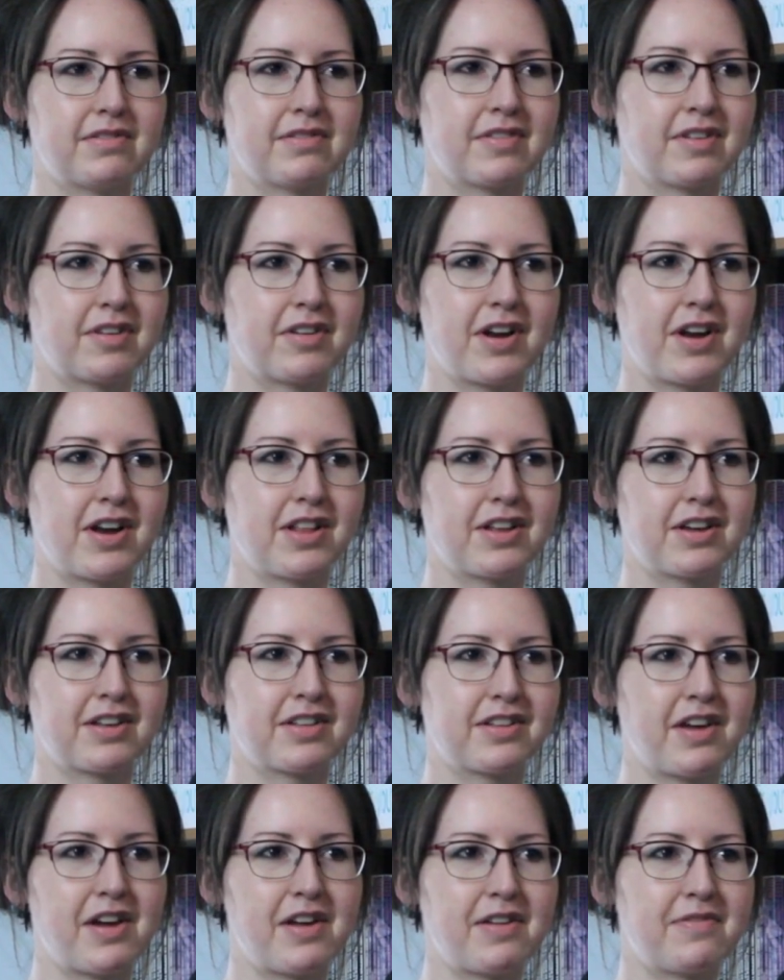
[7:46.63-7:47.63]
or anything
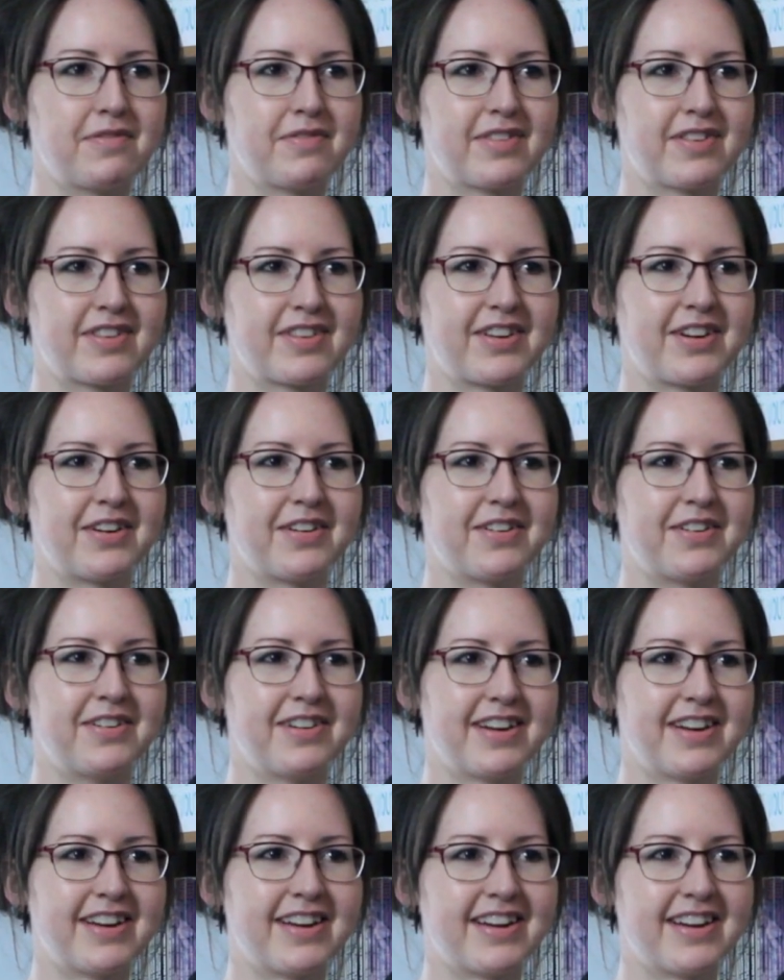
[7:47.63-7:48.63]
then. So,
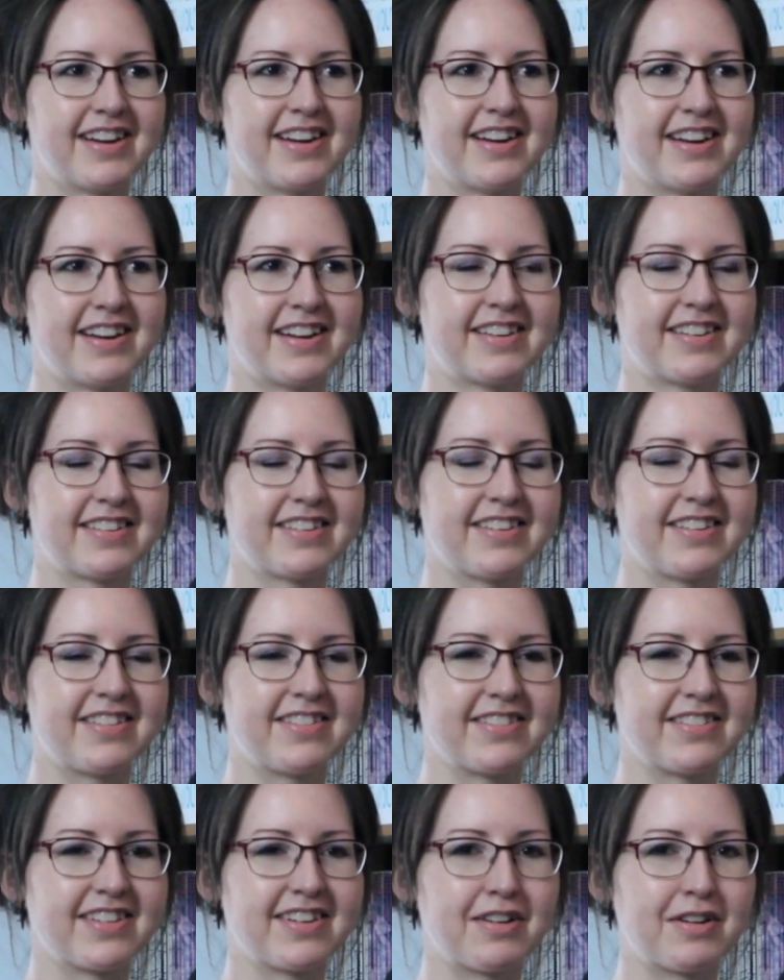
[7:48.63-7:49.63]
right.
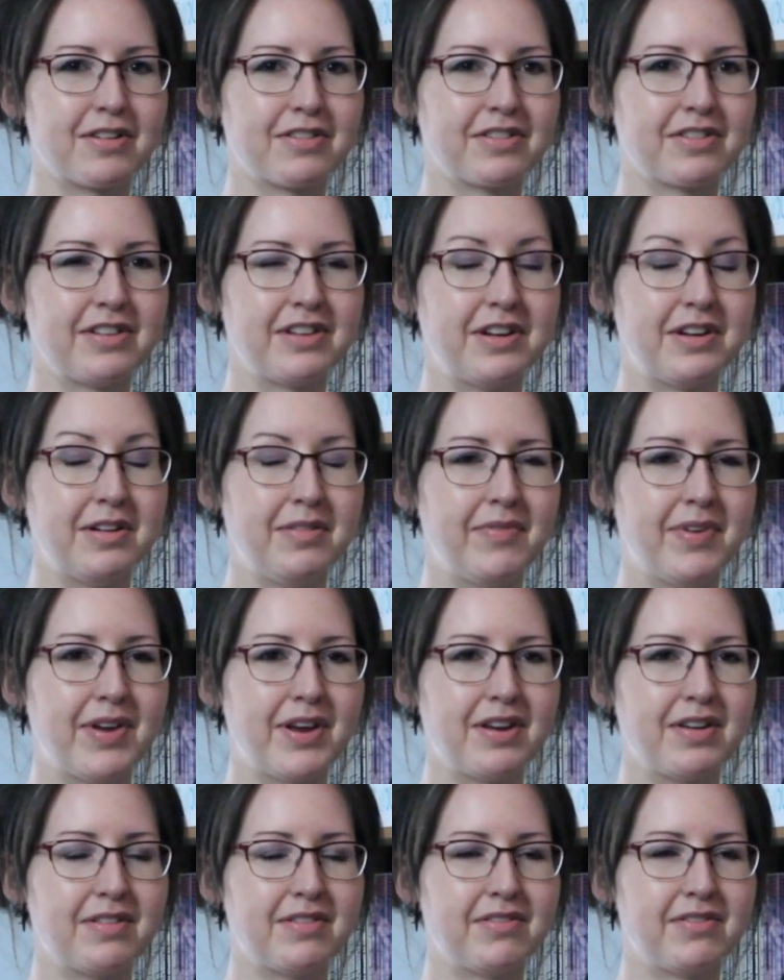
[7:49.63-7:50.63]
So there is a little bit
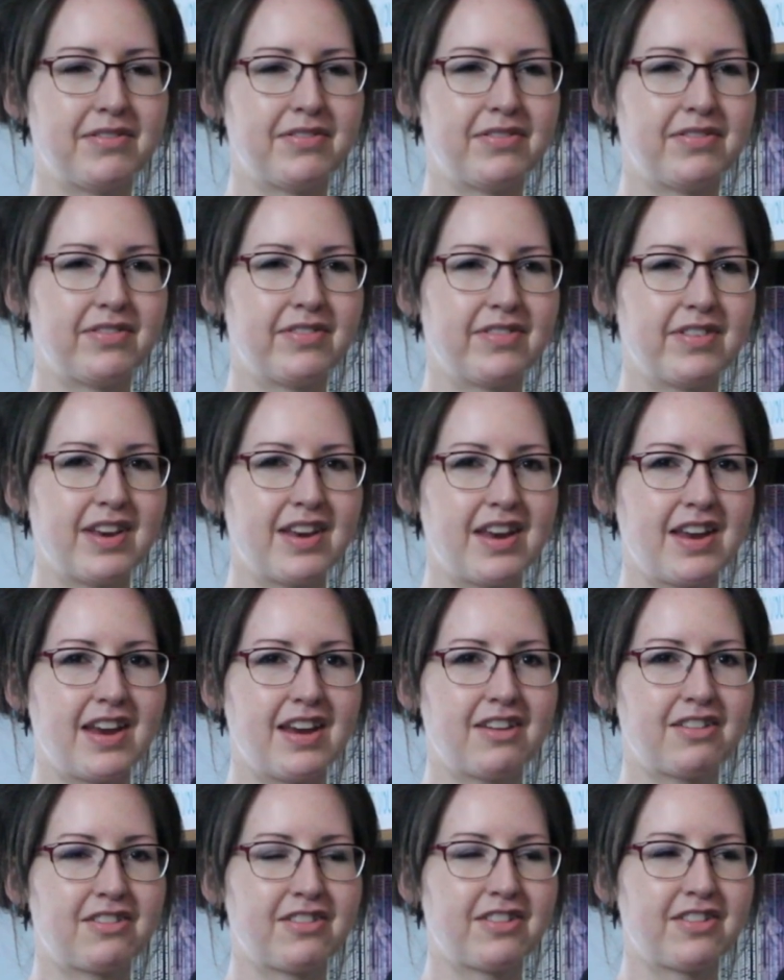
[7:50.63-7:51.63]
of
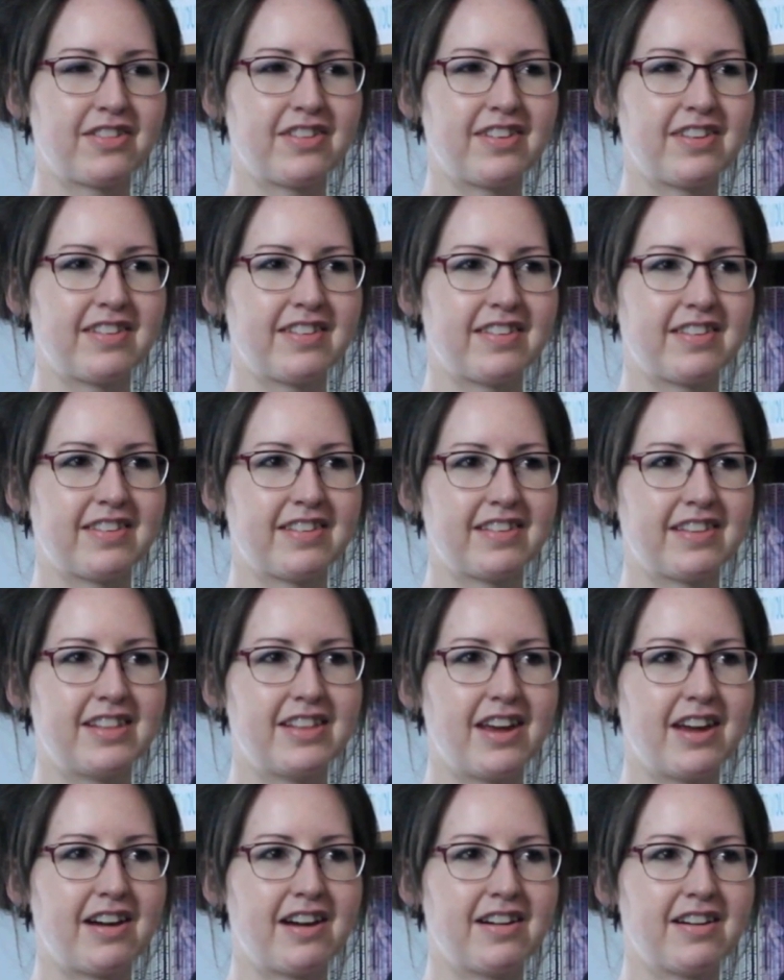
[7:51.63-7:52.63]
anxiousness
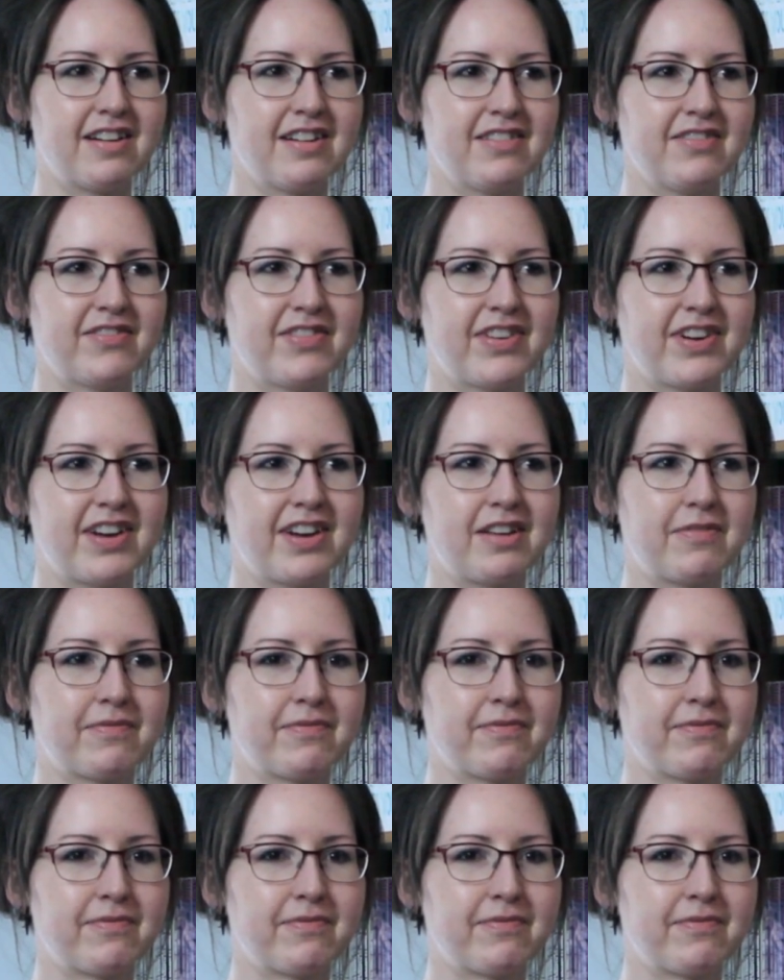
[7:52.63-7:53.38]
there, but